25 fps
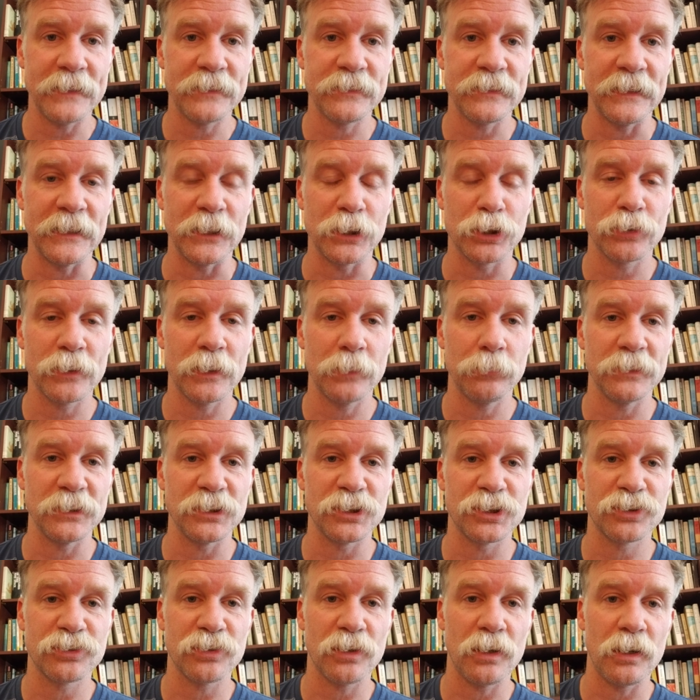incredibly
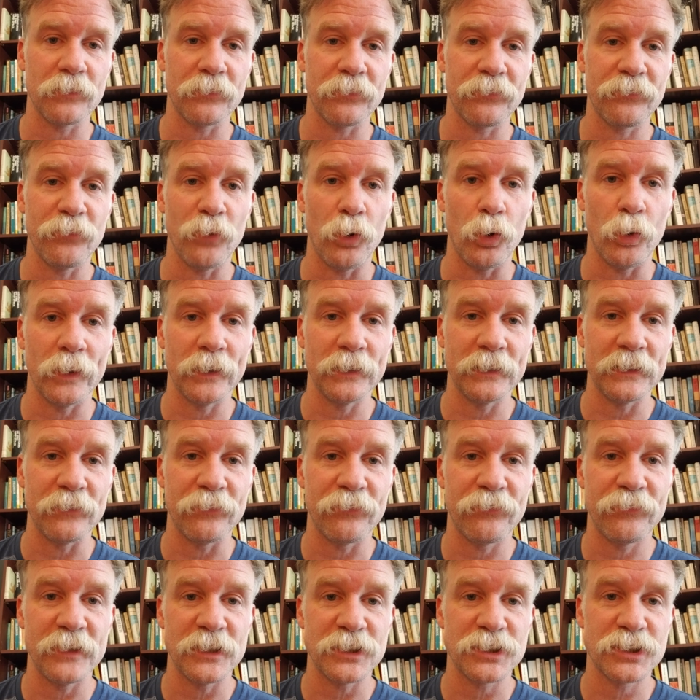strong oily
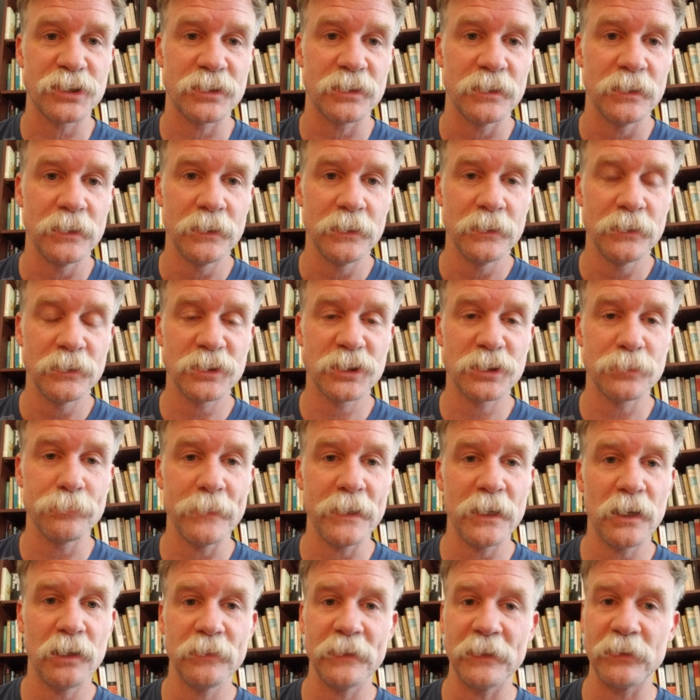fish
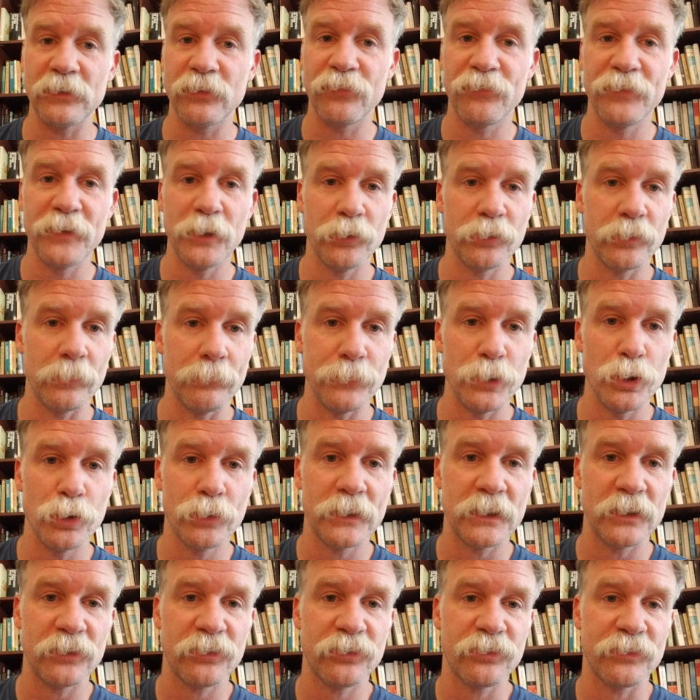smell. Let's feel the
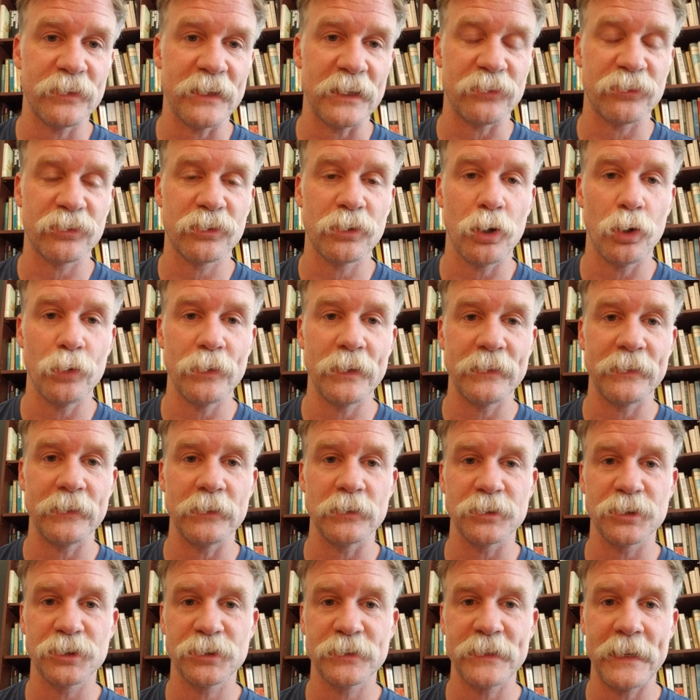mucus that's coating
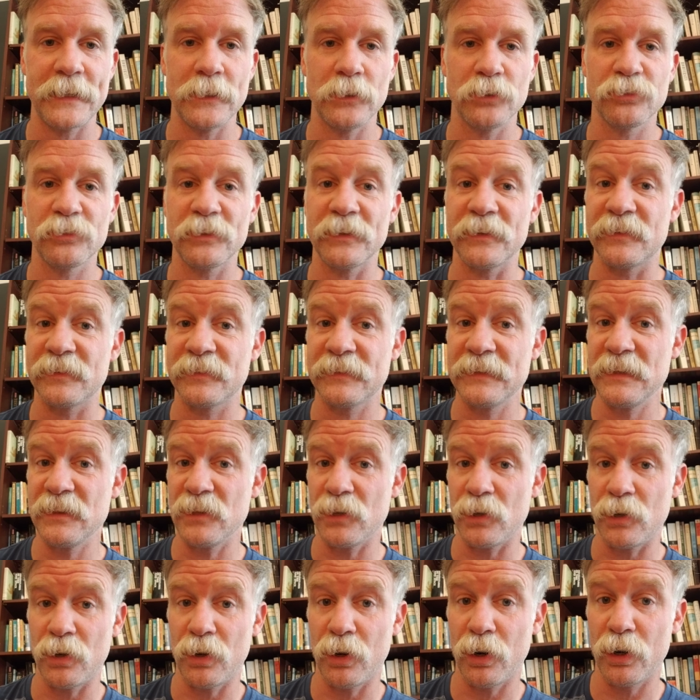their scales. Let's see
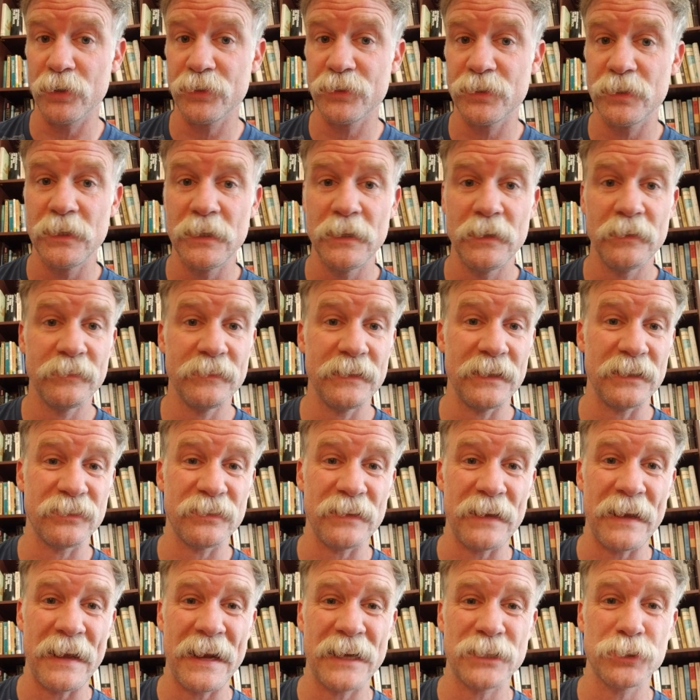the heart
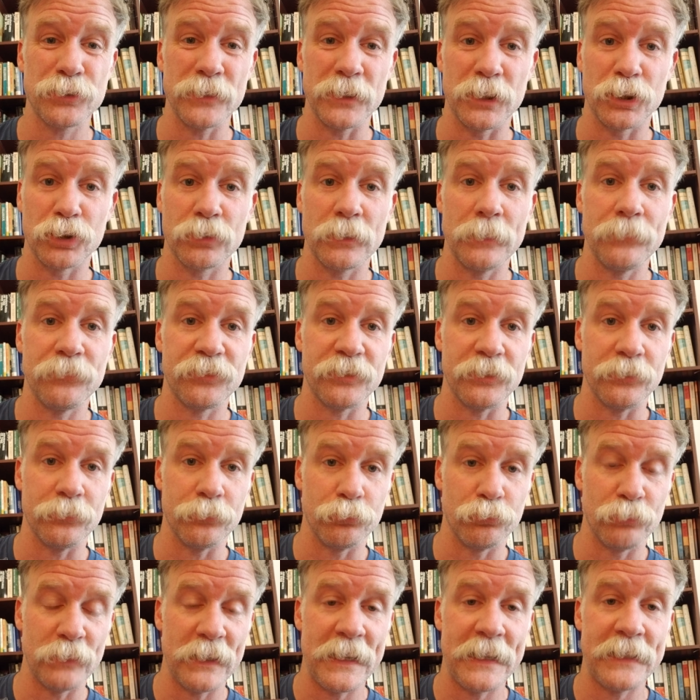that's actually
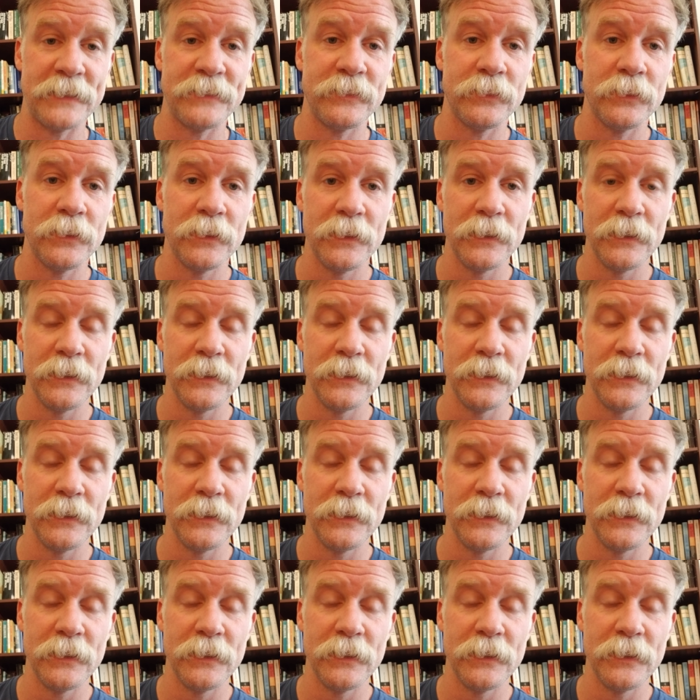crimson red